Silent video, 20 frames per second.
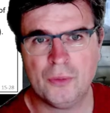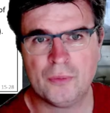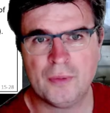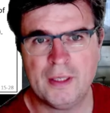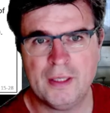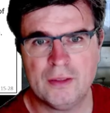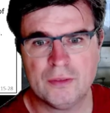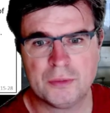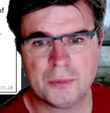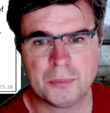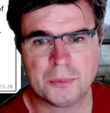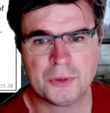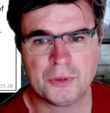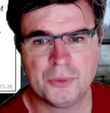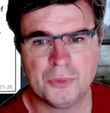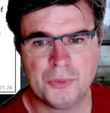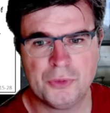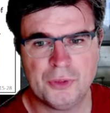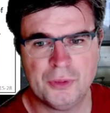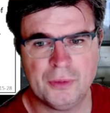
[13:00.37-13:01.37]
rate of
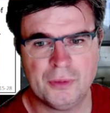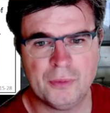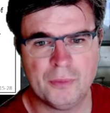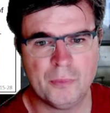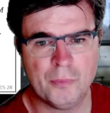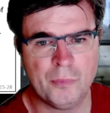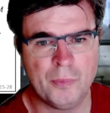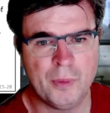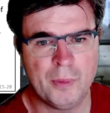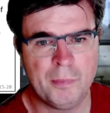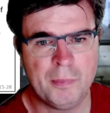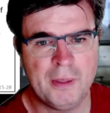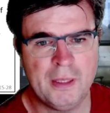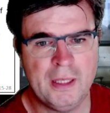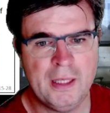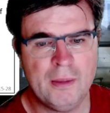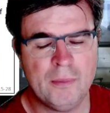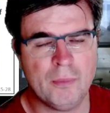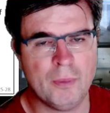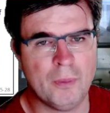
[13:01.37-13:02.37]
substitution will be
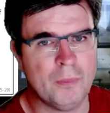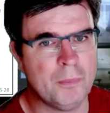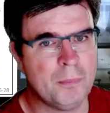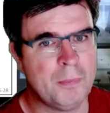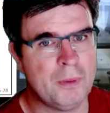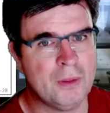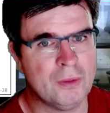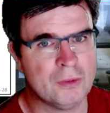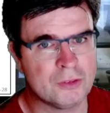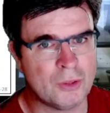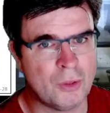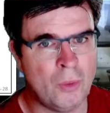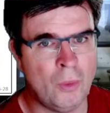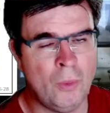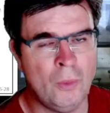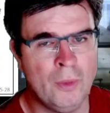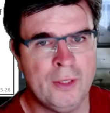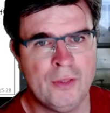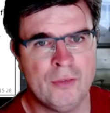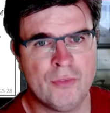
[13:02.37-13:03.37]
equal because
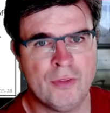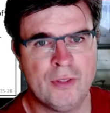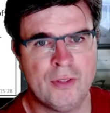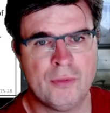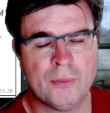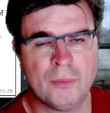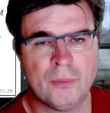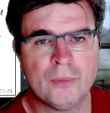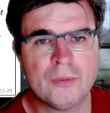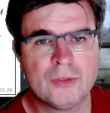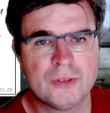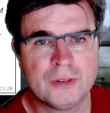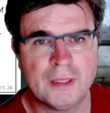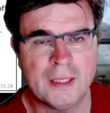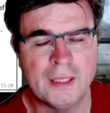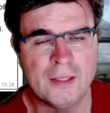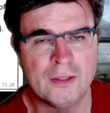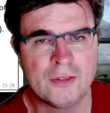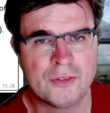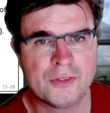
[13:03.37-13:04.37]
all individuals
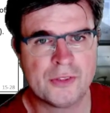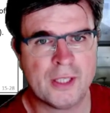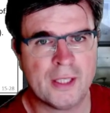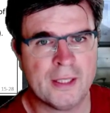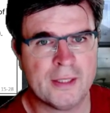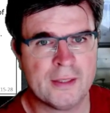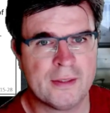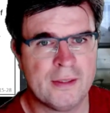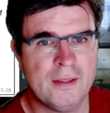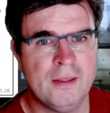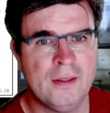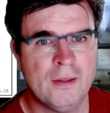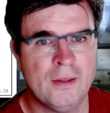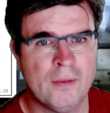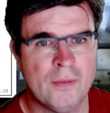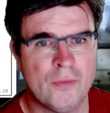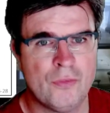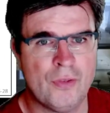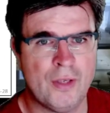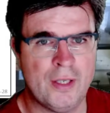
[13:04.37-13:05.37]
in society
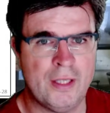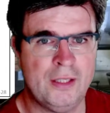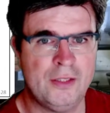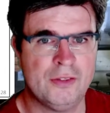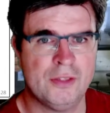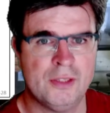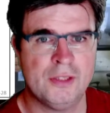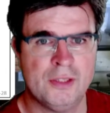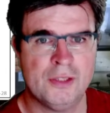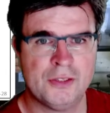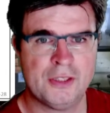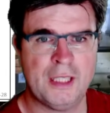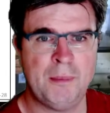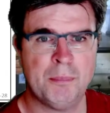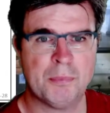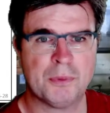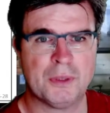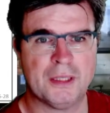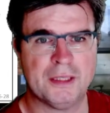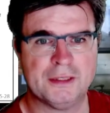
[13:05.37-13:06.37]
face the same
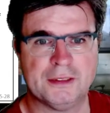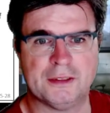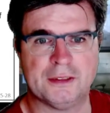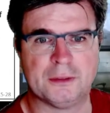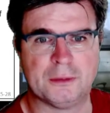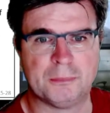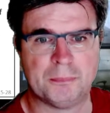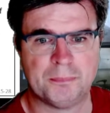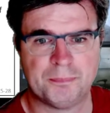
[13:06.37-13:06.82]
prices.